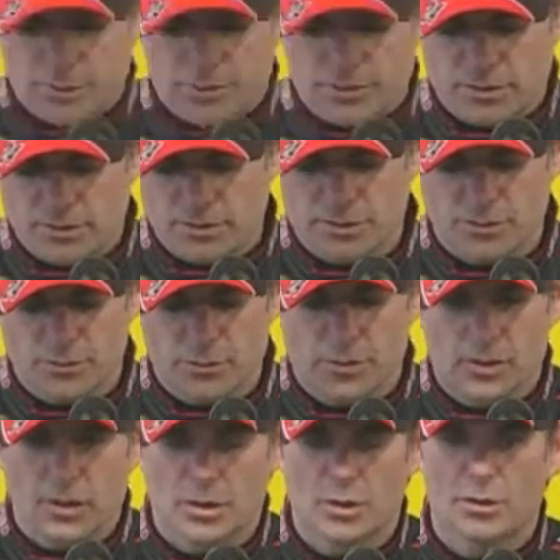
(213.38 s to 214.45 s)
took 2
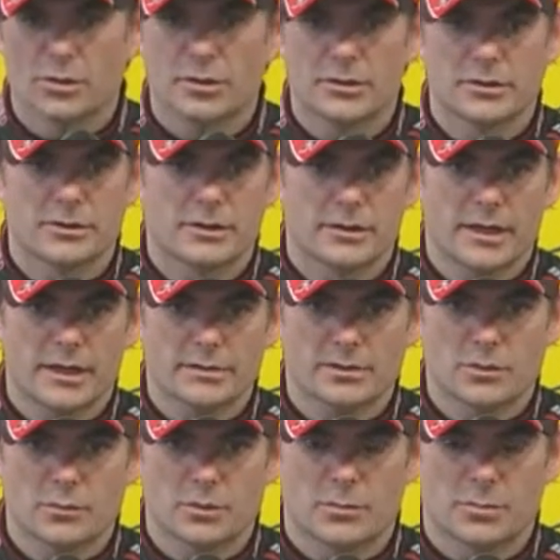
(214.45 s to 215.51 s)
earlier, and it
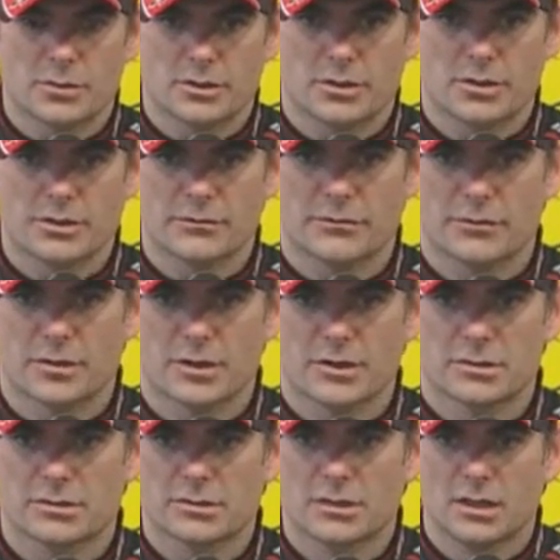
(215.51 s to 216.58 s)
actually worked pretty good for
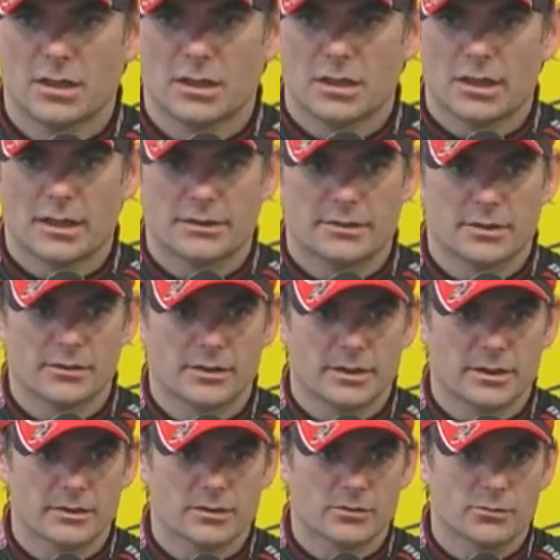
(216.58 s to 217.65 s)
us until
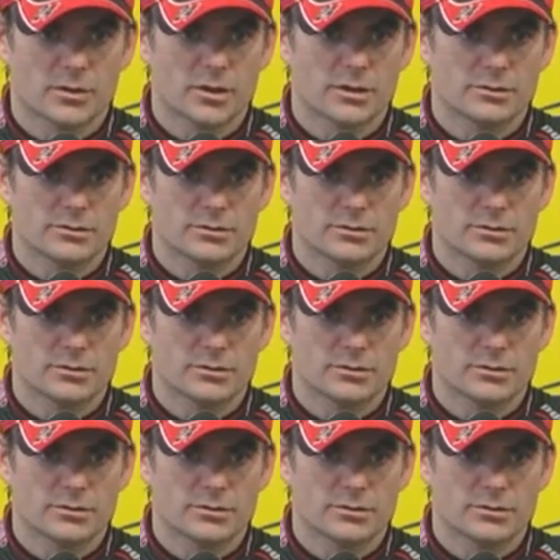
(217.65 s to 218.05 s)
the end of the run.